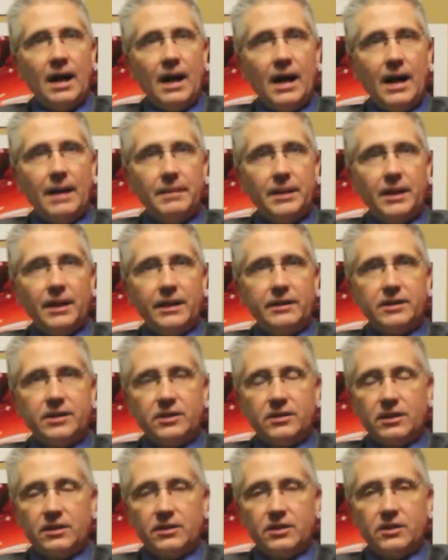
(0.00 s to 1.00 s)
I'd like to
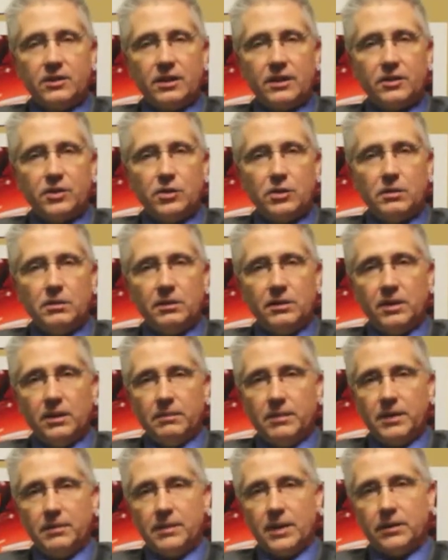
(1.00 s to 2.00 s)
start to talk to you a little
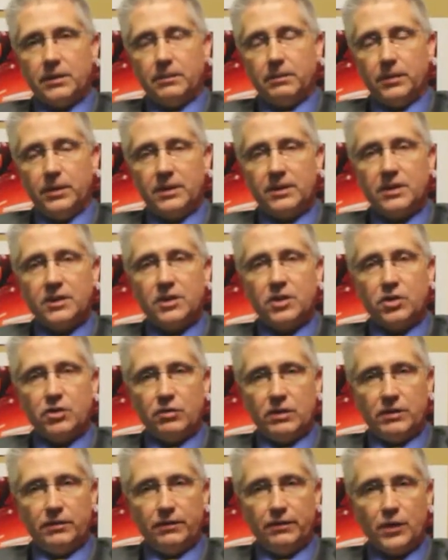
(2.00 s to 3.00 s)
bit about the print
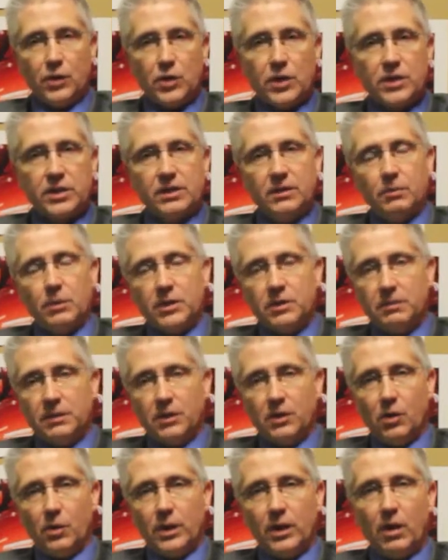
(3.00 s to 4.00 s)
industry first and what's
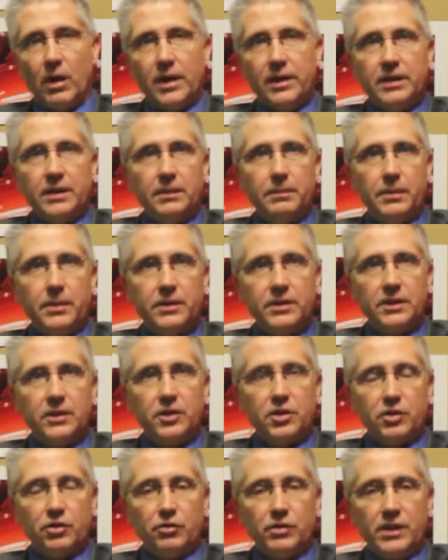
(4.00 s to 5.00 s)
been going on in the print
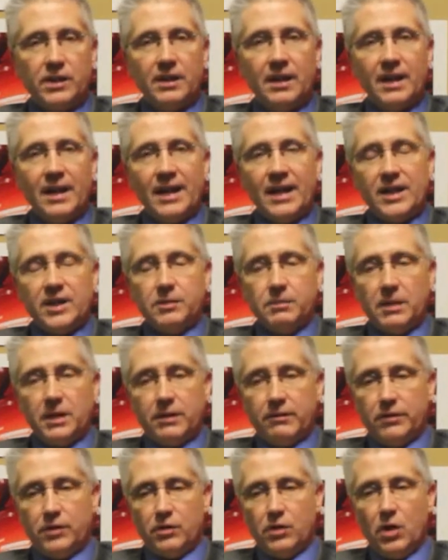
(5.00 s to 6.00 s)
industry. As many
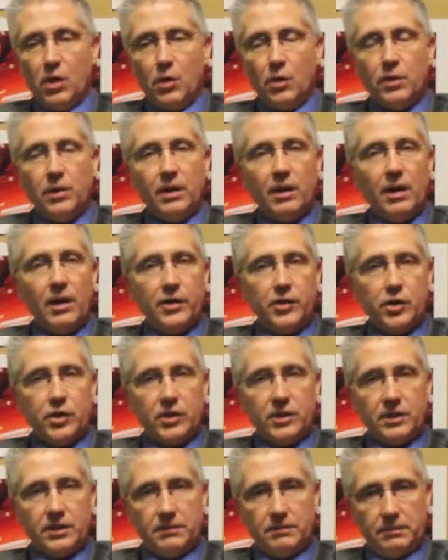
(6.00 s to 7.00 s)
of you know, the
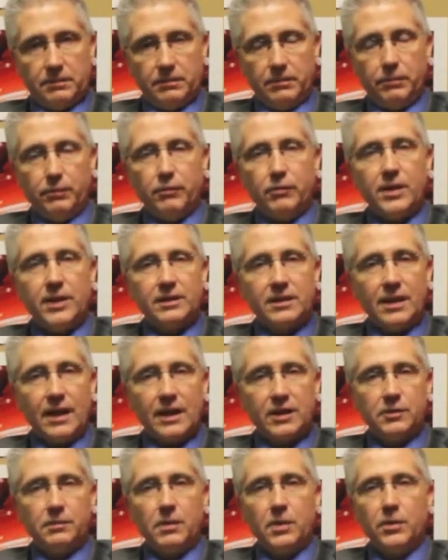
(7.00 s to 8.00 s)
largest print
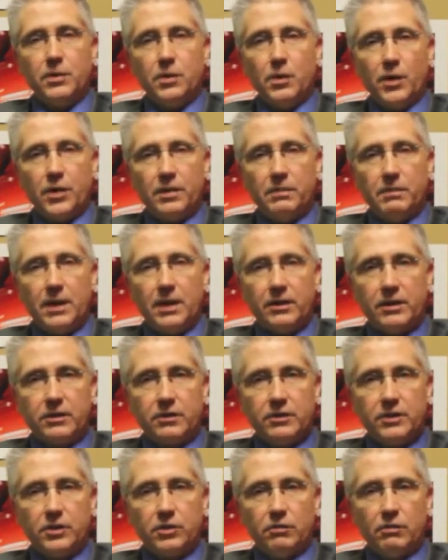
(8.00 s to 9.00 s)
expo in North
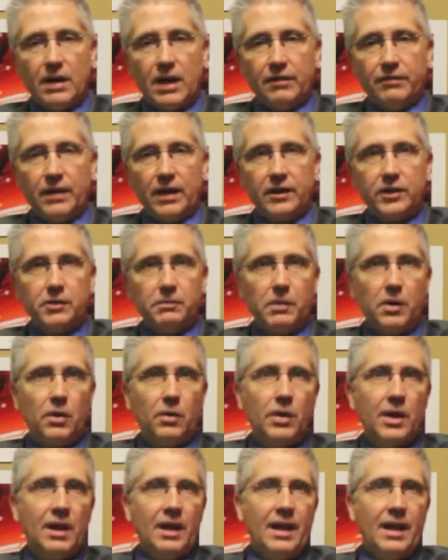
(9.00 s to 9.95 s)
America is Graph Expo.